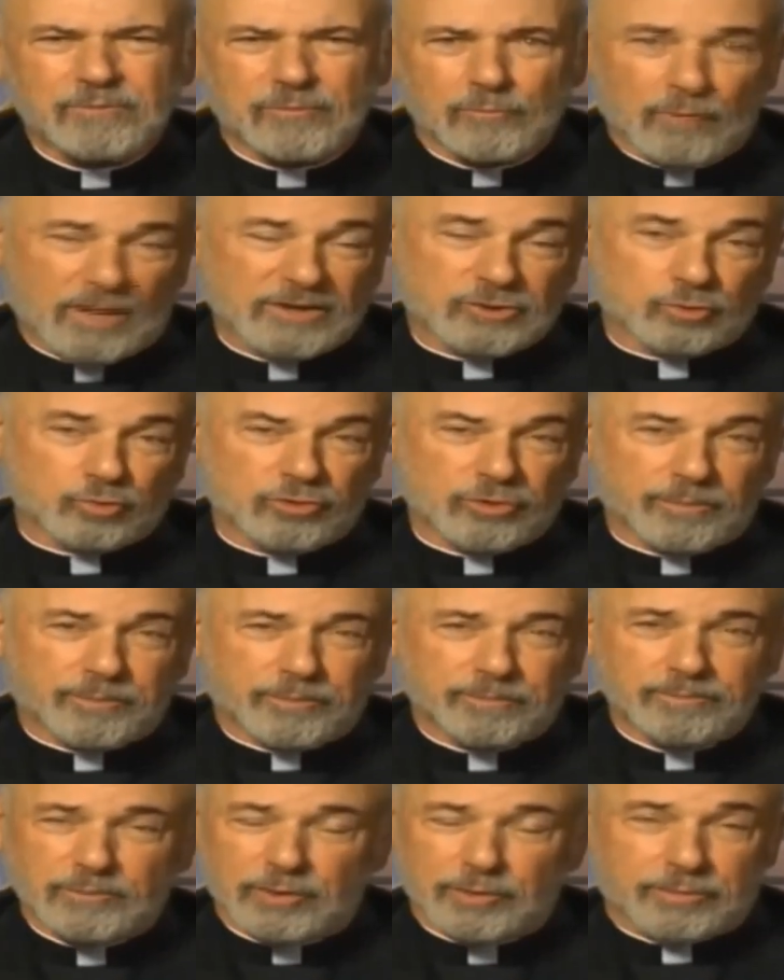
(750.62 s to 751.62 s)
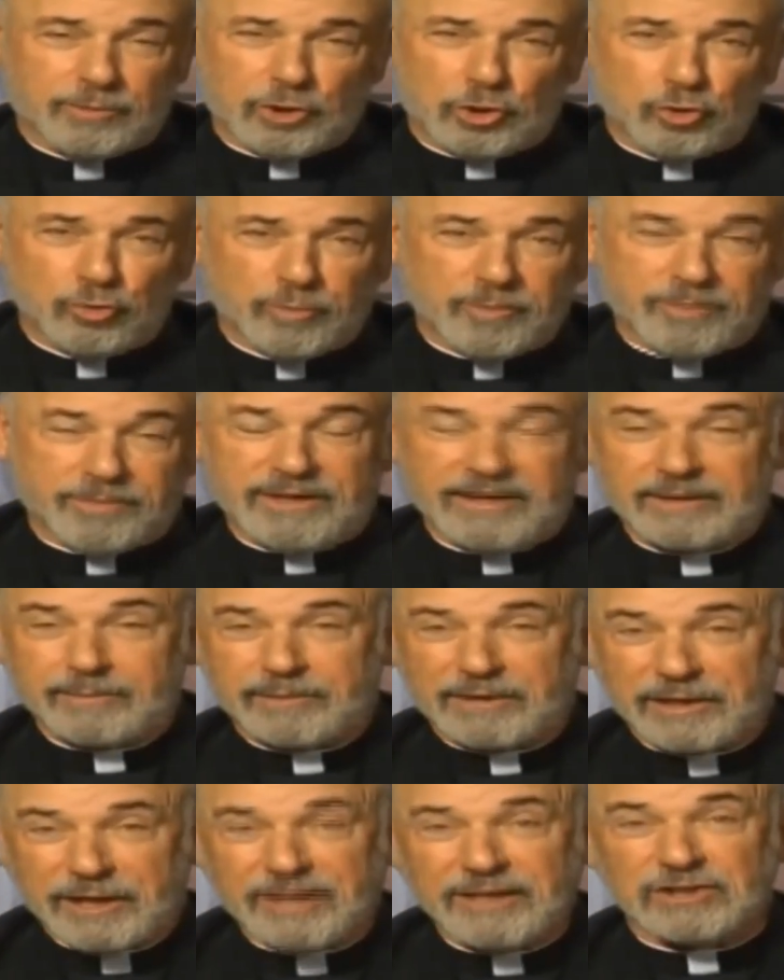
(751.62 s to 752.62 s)
That's when the human being
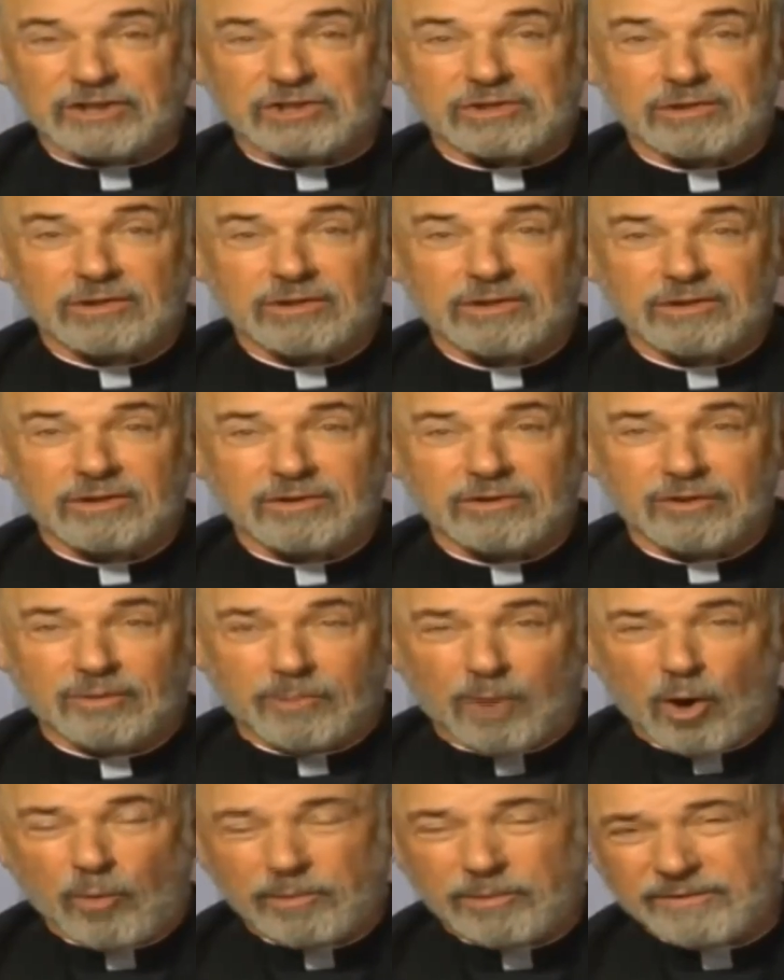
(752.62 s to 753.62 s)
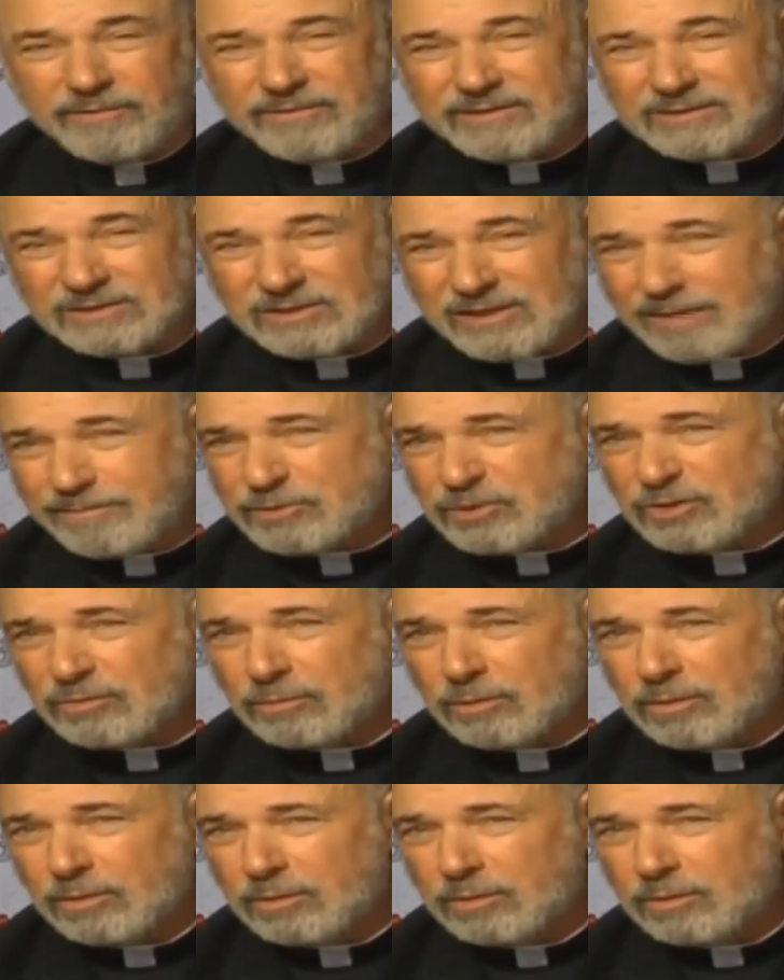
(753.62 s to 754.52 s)
begins, the moment of conception.